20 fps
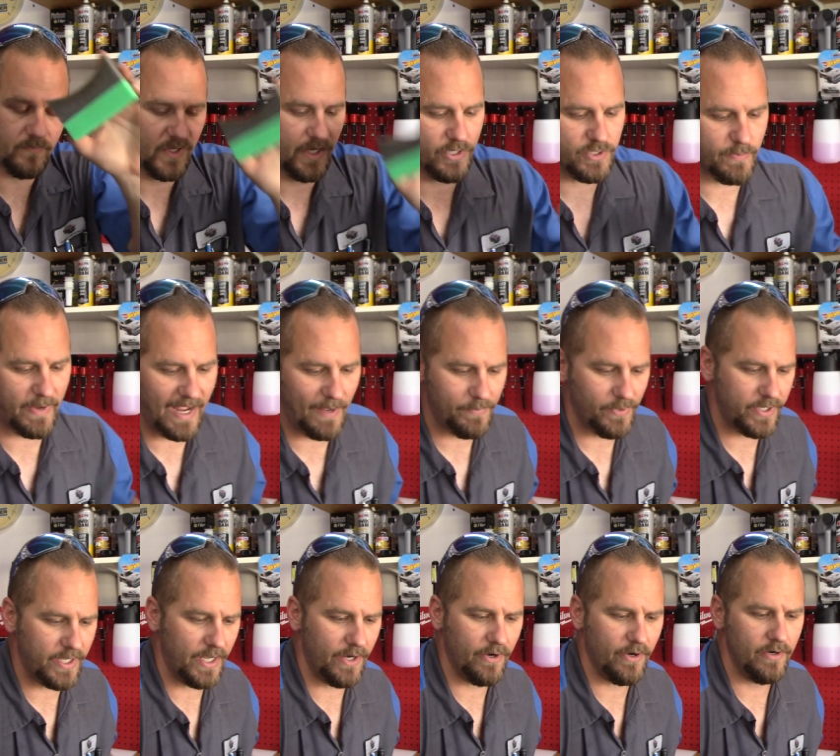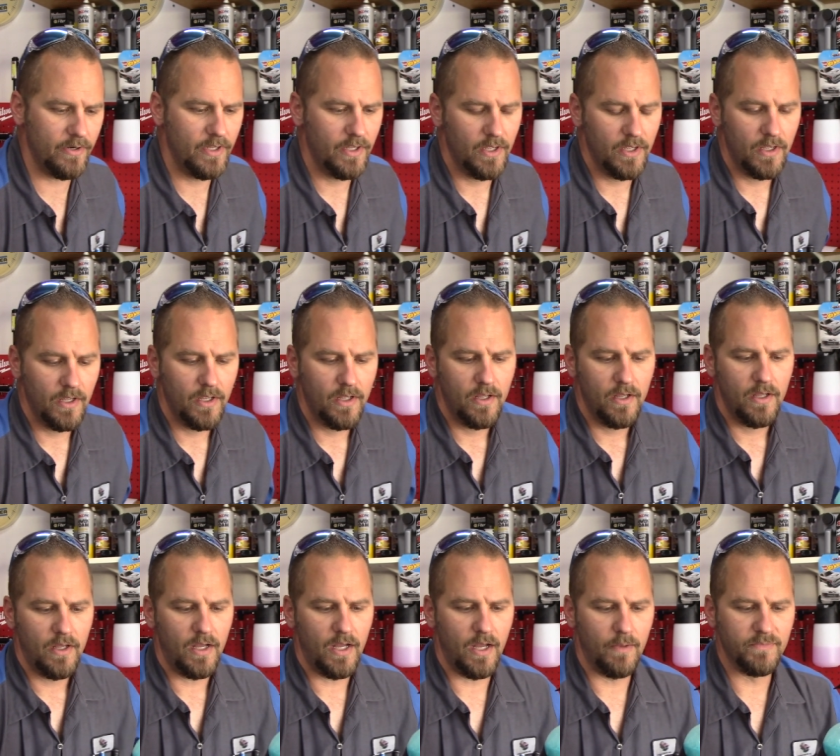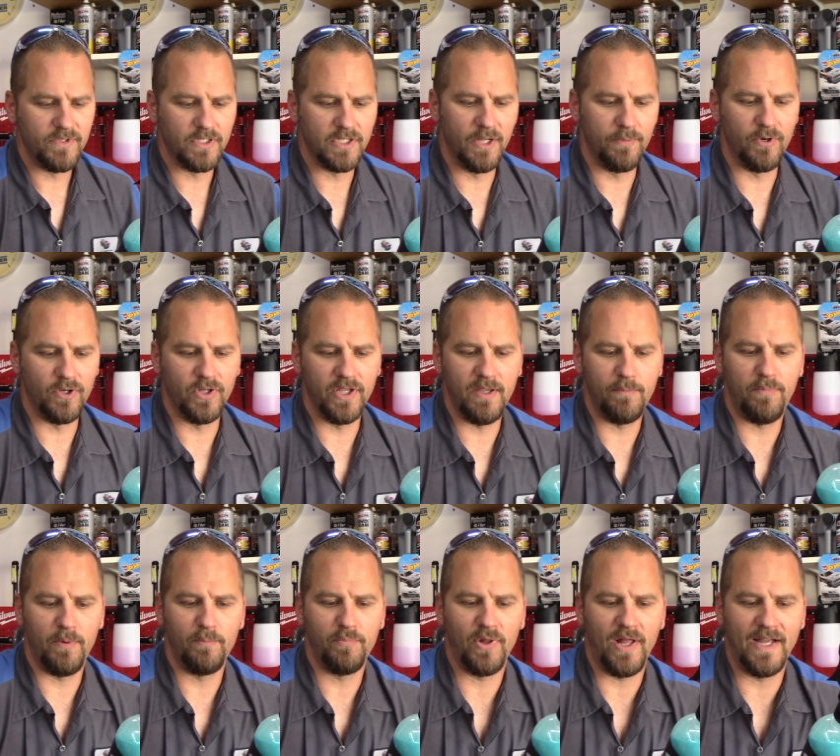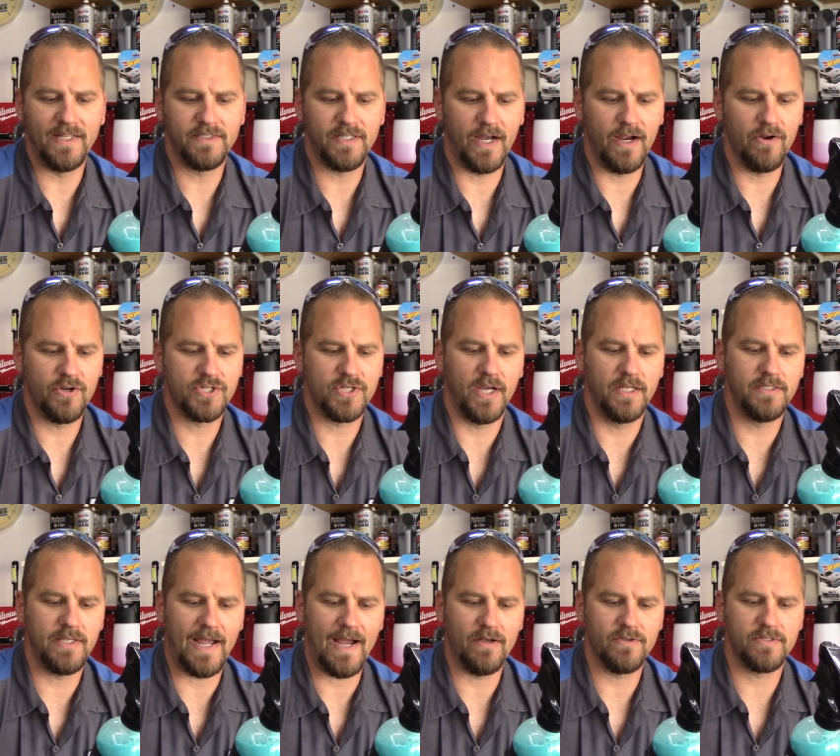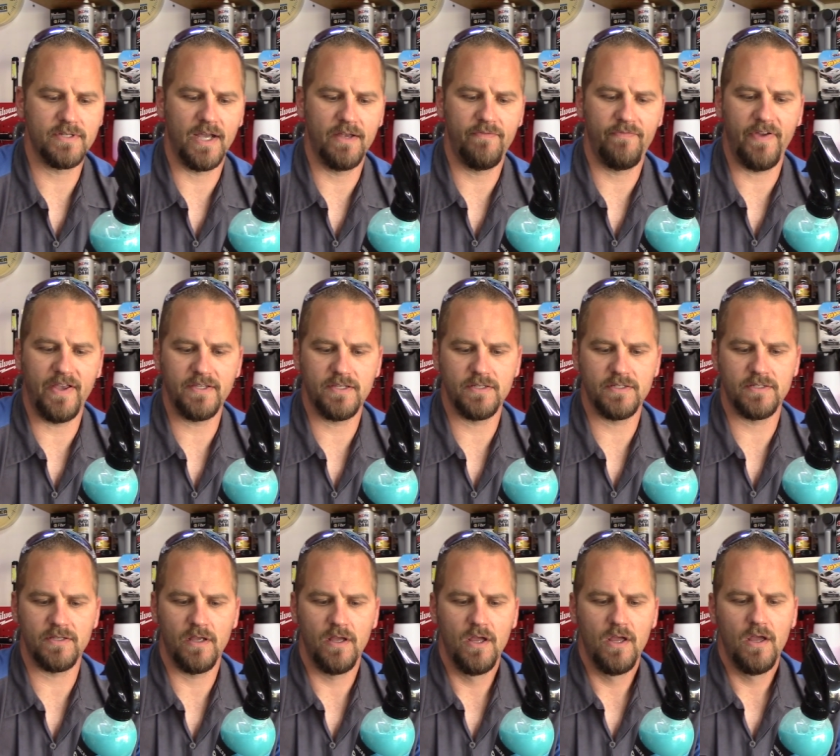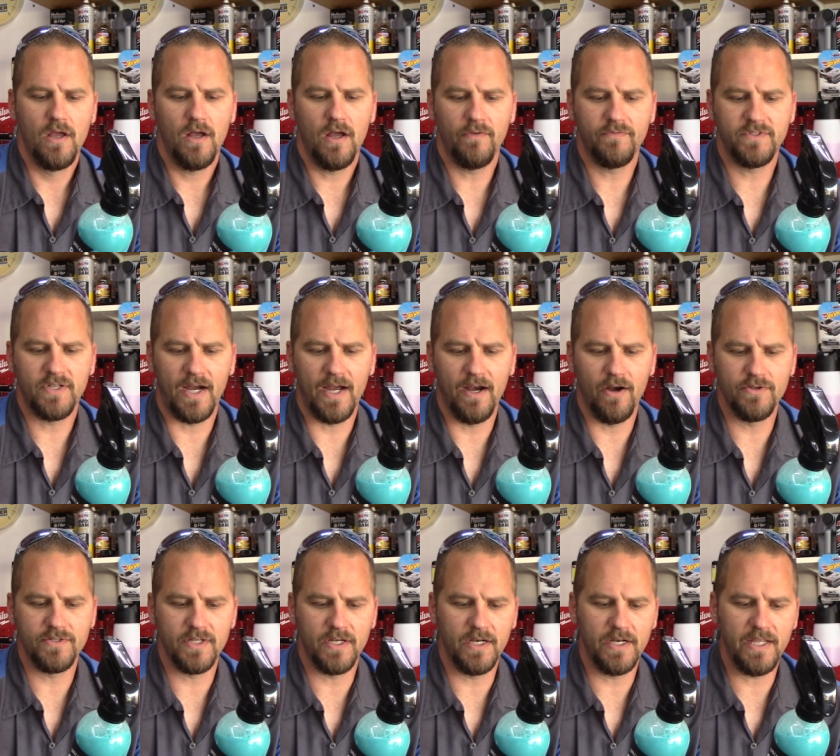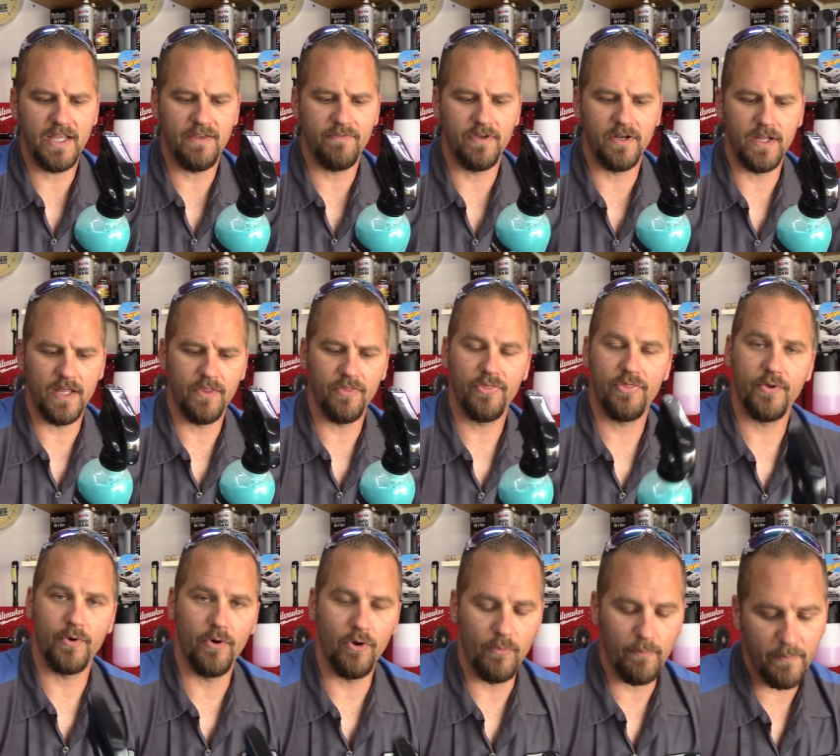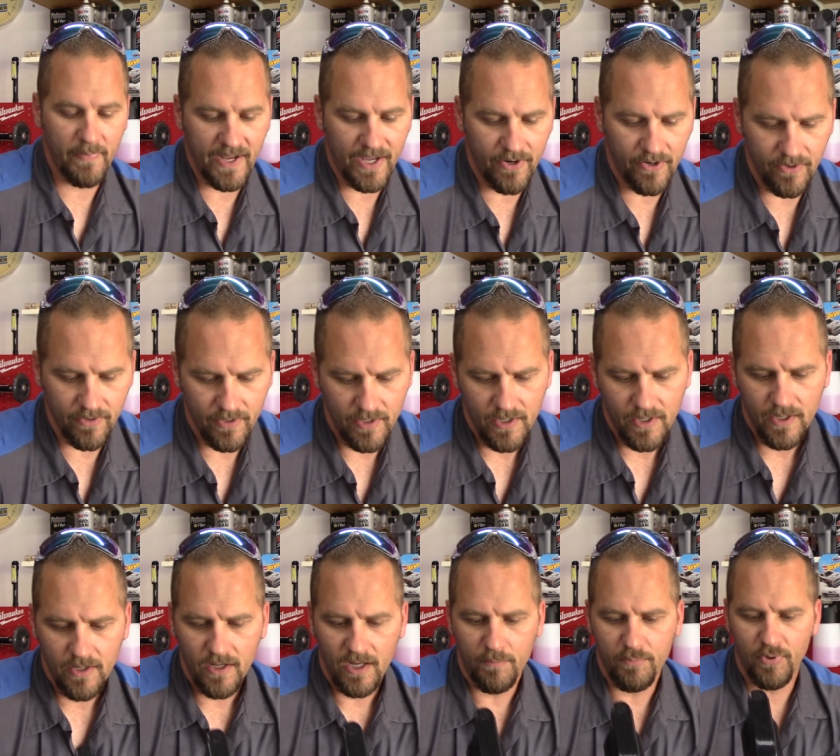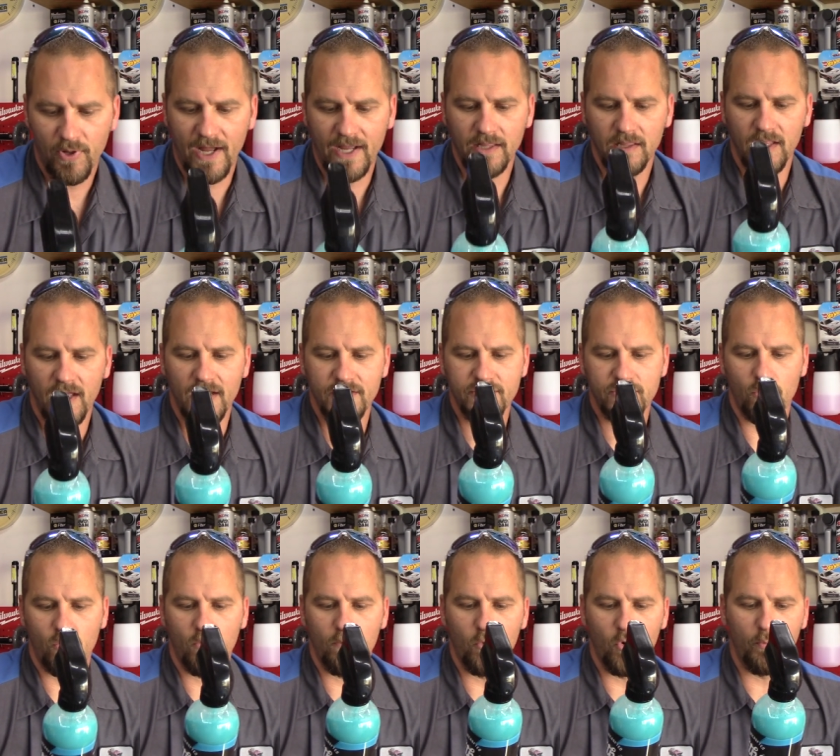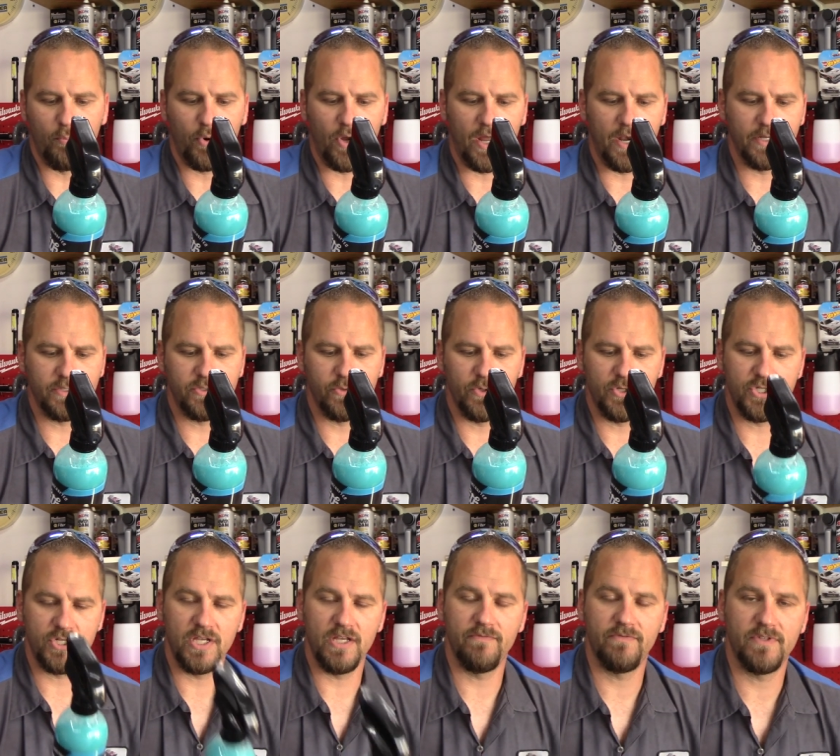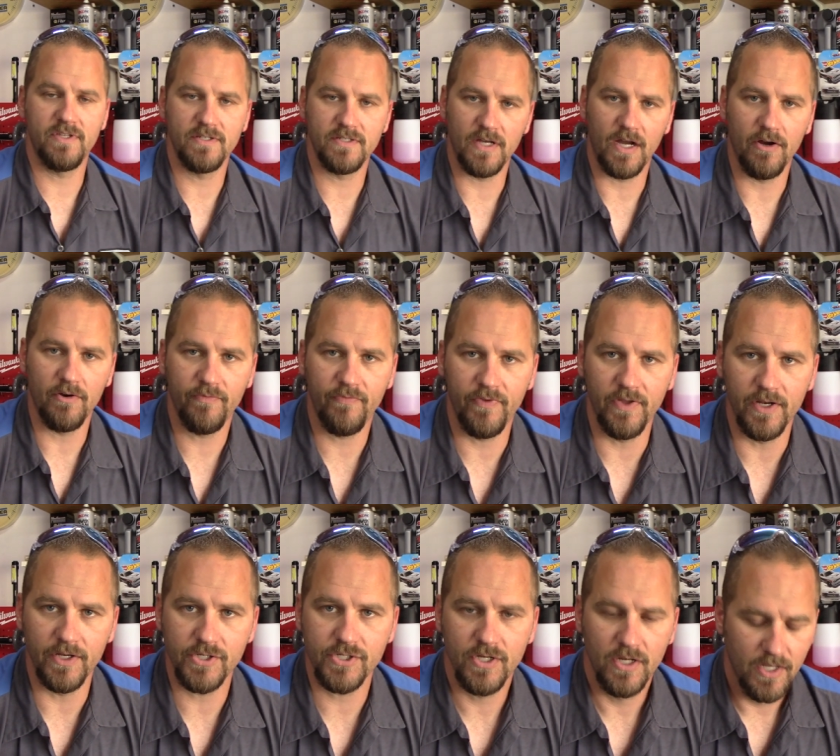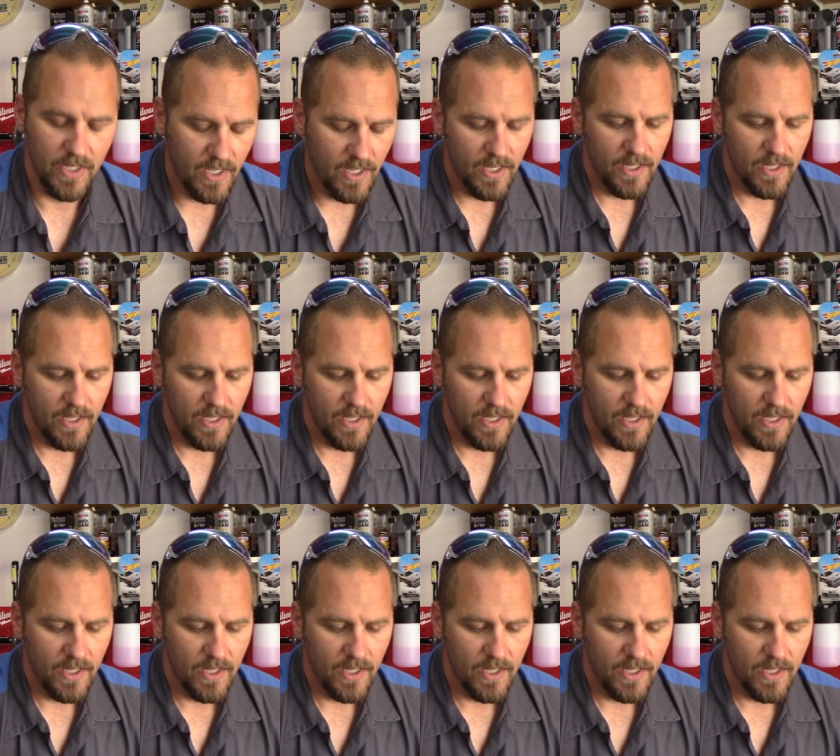Here's my applicator. Um, deliberately apply tire shine to outside faces of tires in an even and thorough manner. Apply less or more product to achieve desired finish.